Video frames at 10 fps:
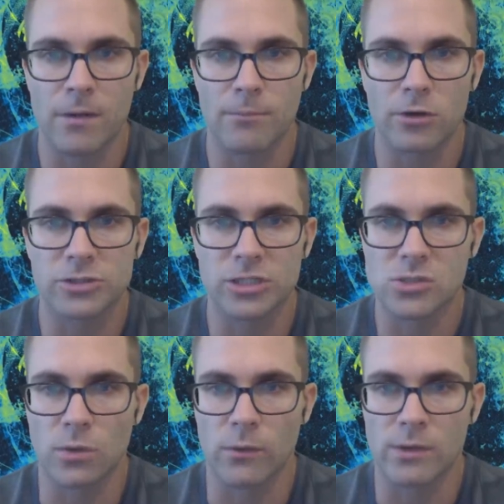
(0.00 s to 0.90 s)
Brooks just
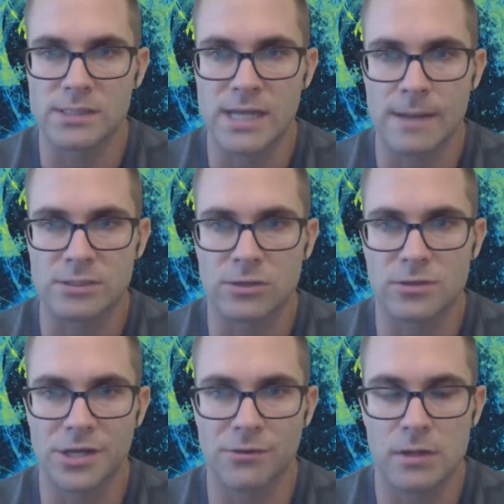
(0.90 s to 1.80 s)
21 snaps,
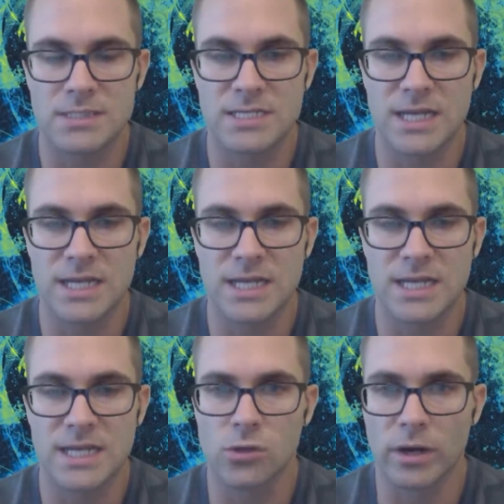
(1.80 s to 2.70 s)
13 routes. DeAndre
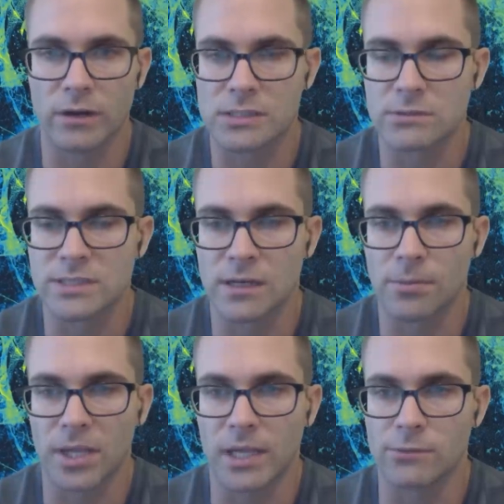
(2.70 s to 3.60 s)
Torrey also didn't play.
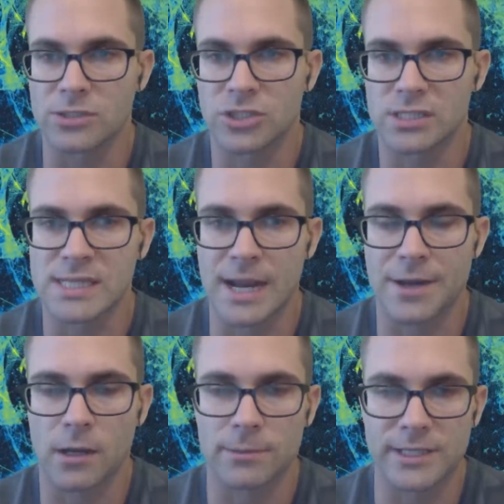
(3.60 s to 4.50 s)
He was just signed a
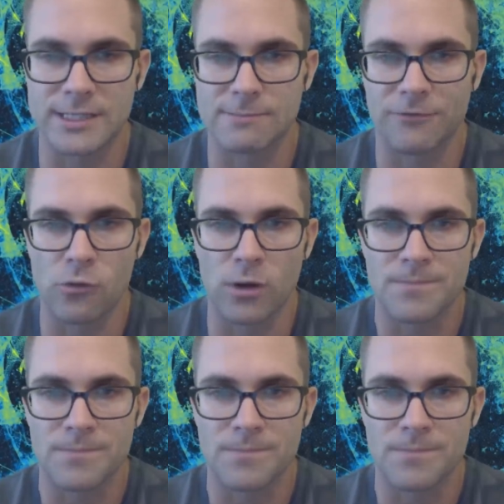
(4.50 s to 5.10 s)
couple days before.